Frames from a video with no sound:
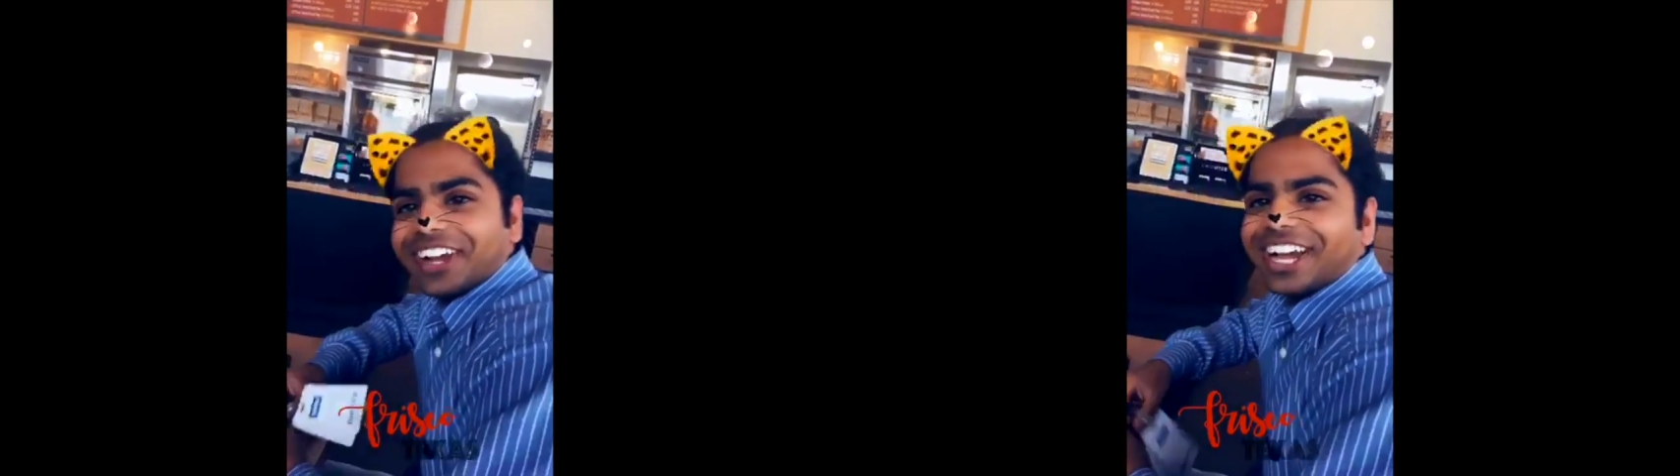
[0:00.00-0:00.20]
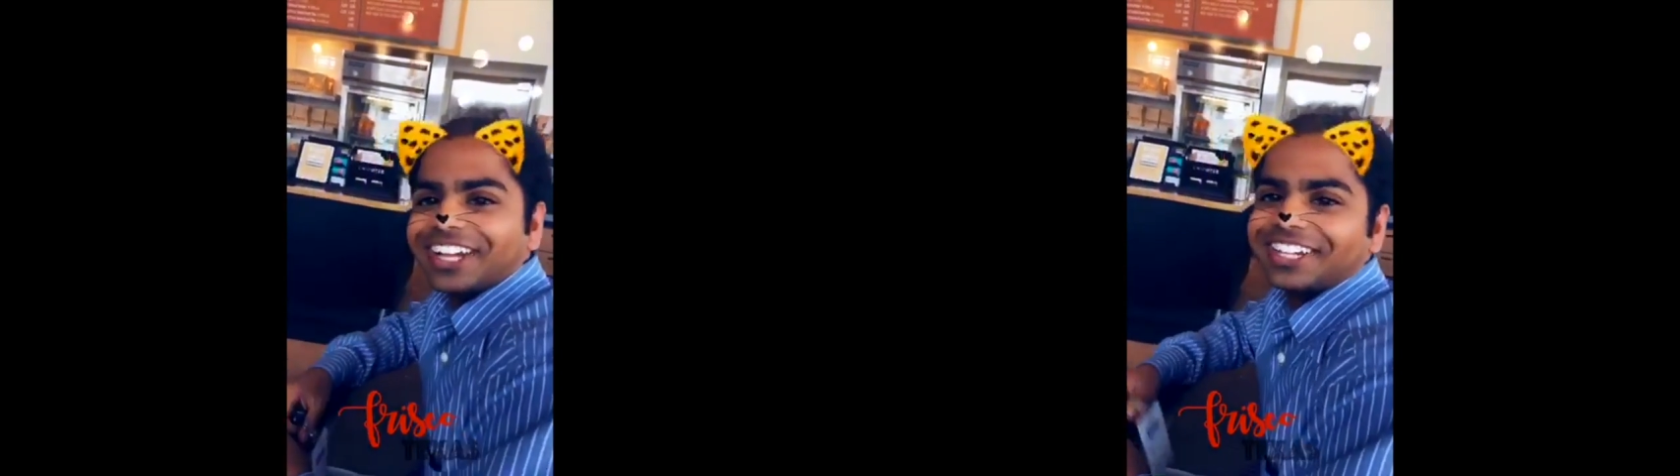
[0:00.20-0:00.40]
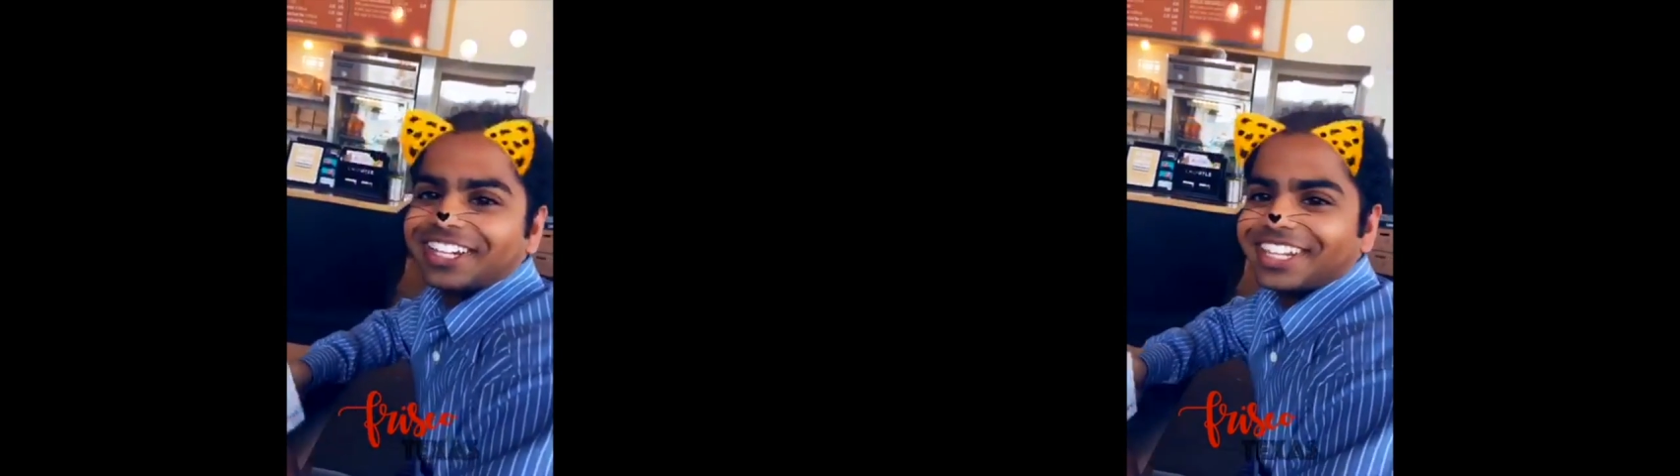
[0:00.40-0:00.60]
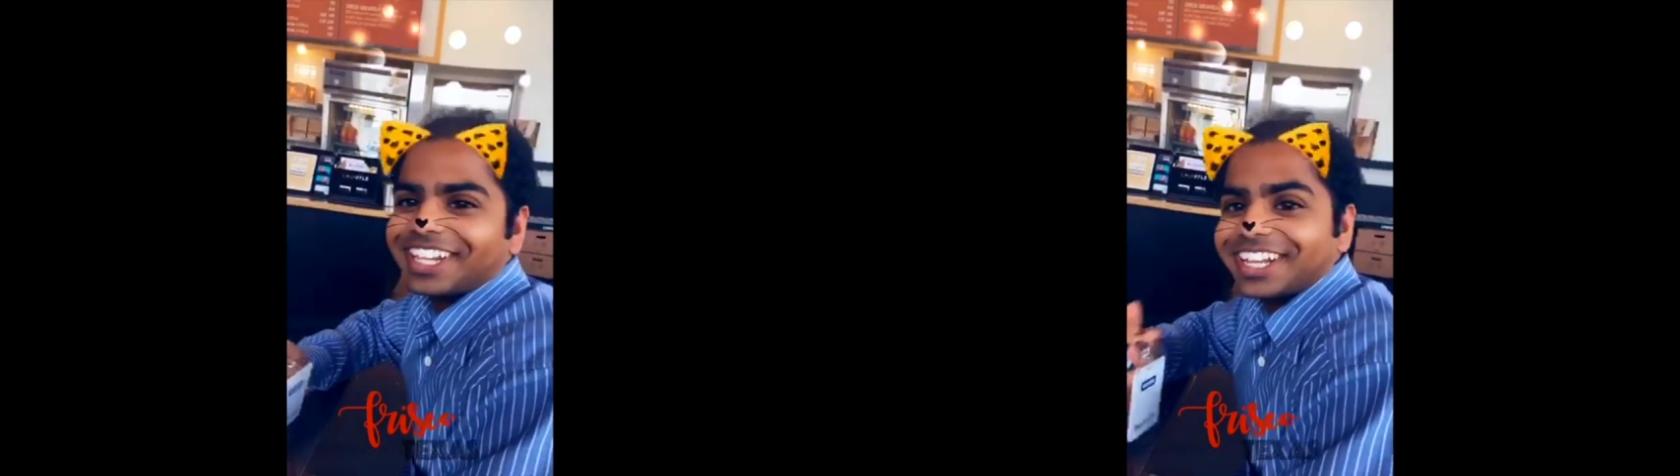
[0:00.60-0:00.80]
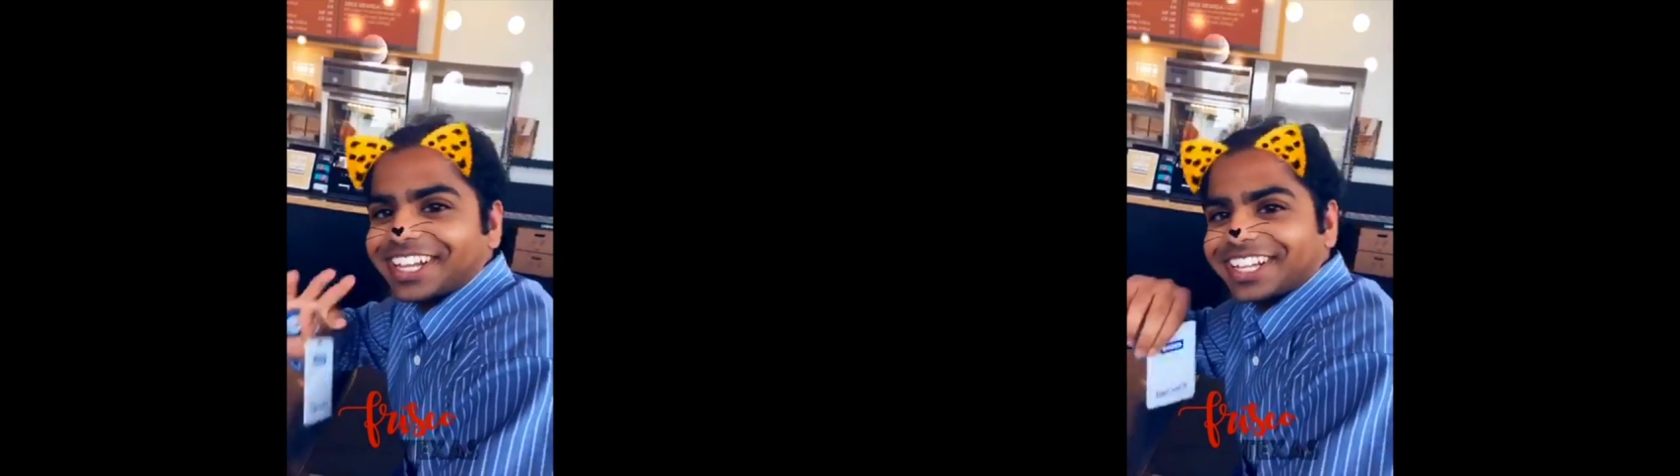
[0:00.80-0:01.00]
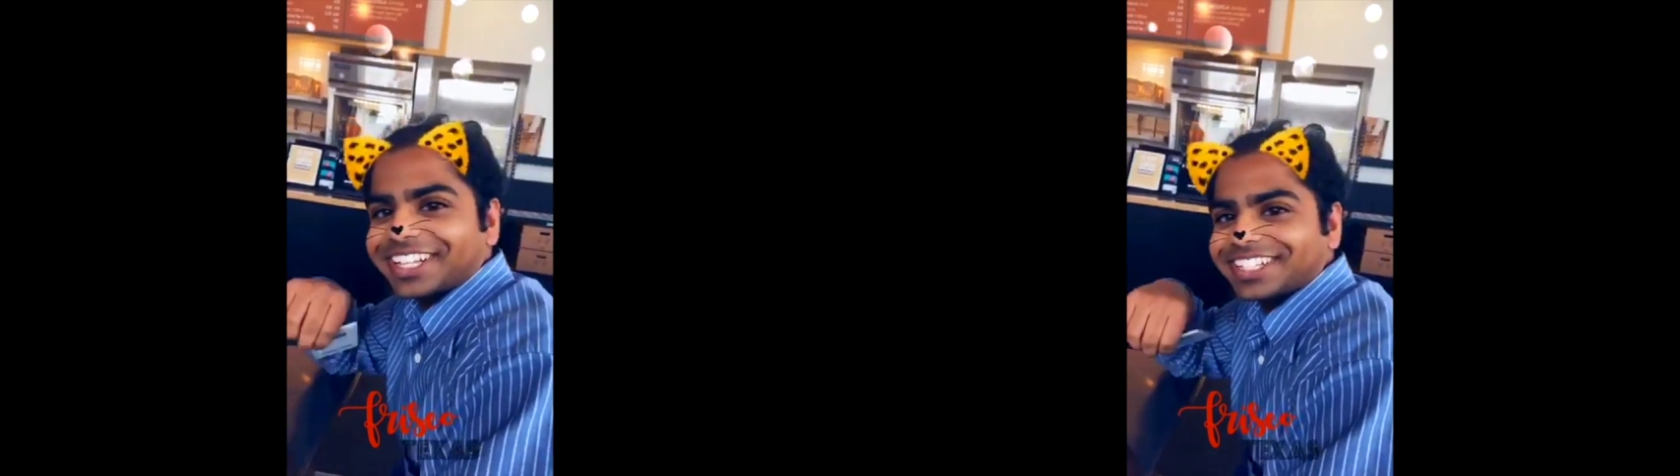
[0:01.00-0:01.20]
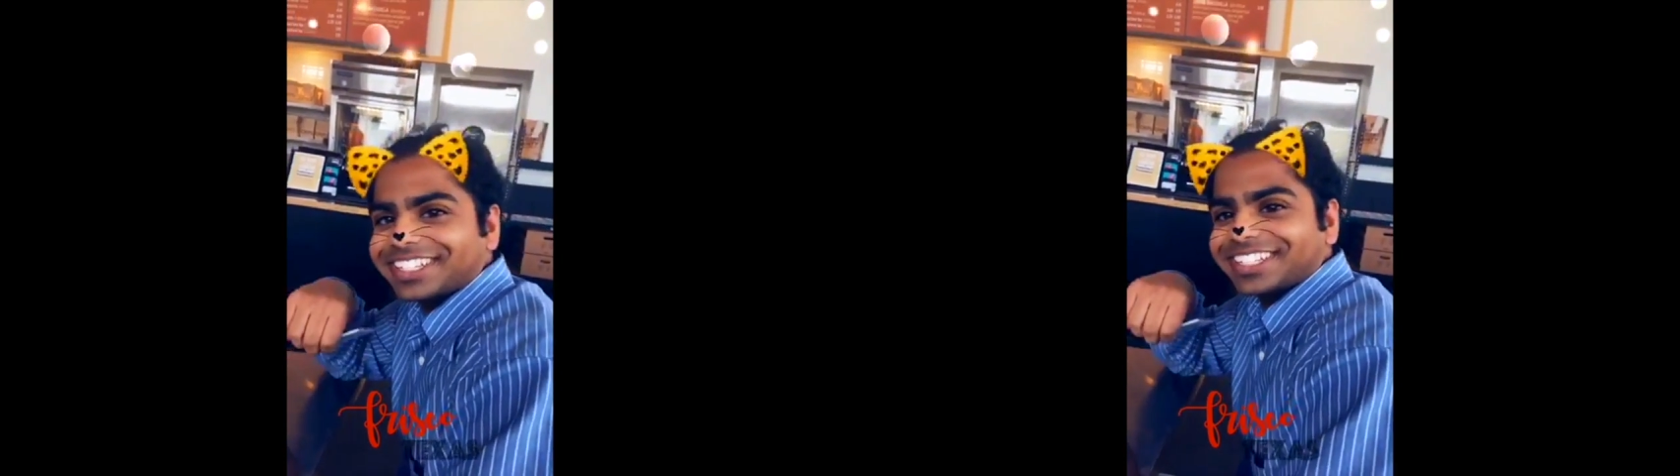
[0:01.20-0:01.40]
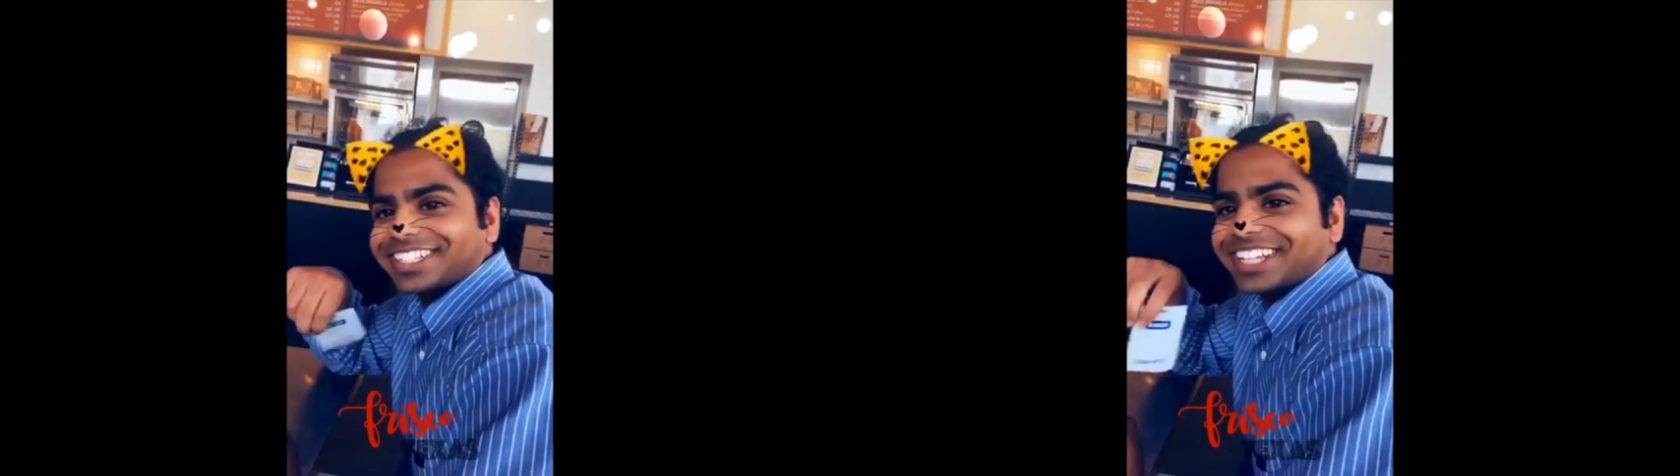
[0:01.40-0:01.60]
Daniel, you look so
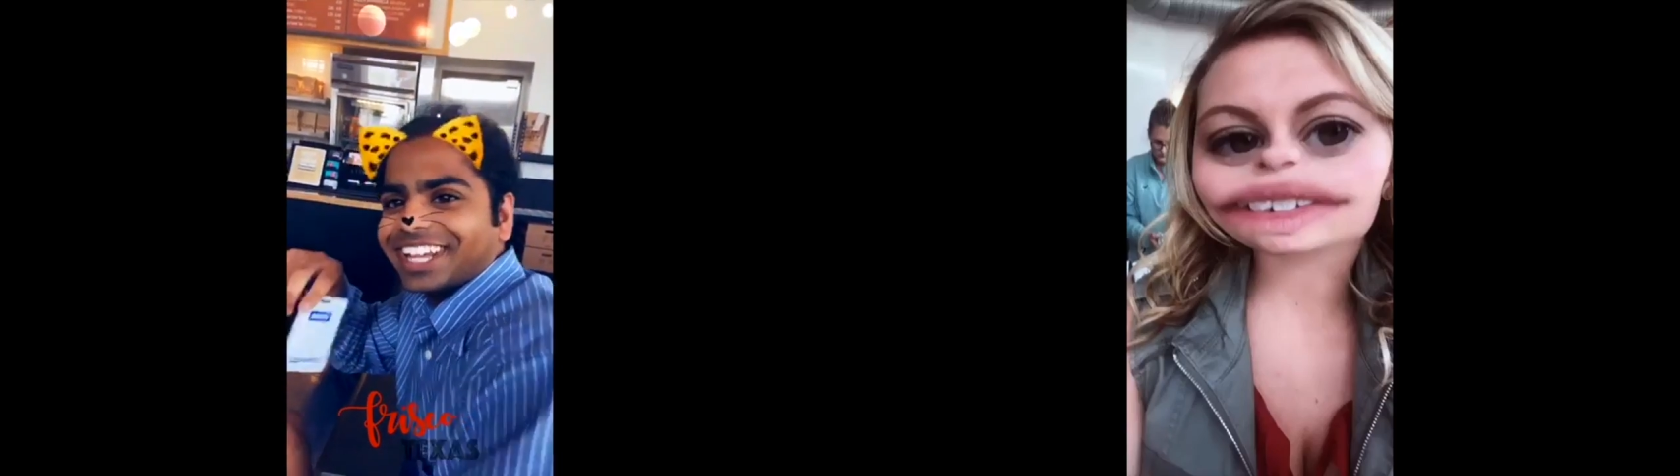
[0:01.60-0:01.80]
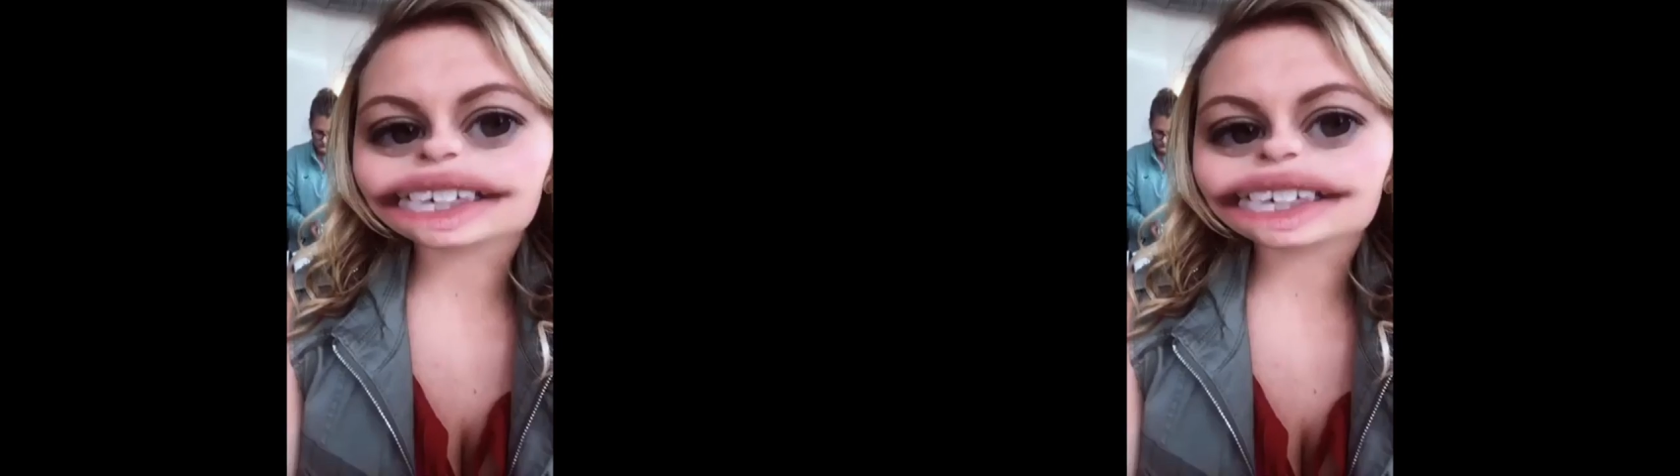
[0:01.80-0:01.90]
cute!